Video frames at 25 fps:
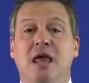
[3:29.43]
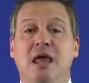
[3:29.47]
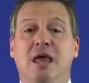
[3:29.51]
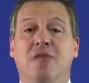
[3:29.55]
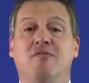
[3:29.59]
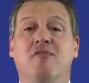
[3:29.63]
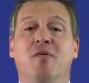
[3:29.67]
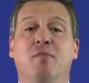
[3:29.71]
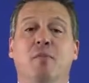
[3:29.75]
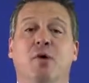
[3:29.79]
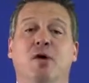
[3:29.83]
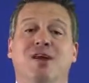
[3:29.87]

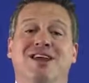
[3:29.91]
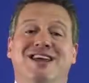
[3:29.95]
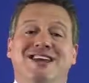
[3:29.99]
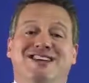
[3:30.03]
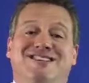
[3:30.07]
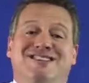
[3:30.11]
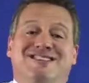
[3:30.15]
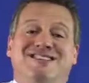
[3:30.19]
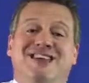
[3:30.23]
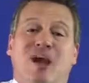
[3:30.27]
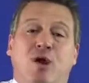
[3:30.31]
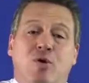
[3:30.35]
Everybody
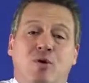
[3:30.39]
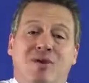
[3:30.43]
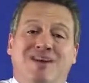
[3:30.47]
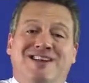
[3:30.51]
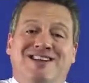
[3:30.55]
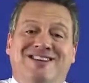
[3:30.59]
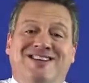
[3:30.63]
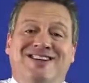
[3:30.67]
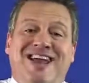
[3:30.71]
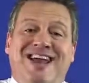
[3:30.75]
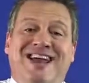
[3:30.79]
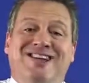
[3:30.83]
is so
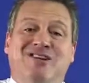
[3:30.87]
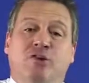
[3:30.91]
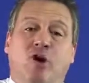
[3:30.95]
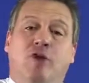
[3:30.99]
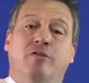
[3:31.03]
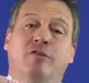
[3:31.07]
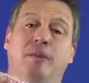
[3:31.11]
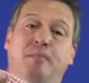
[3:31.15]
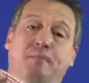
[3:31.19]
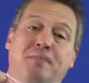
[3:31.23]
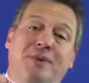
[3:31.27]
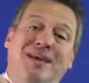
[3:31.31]
intent
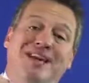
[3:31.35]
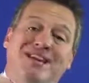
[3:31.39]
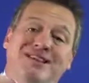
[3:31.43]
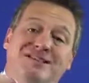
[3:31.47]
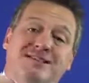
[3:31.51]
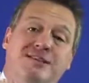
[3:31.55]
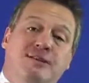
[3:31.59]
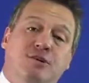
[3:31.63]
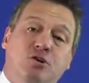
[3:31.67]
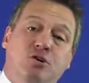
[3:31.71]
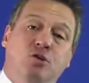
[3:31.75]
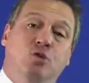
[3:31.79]
on the
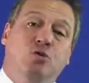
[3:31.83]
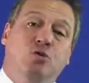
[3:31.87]
piece that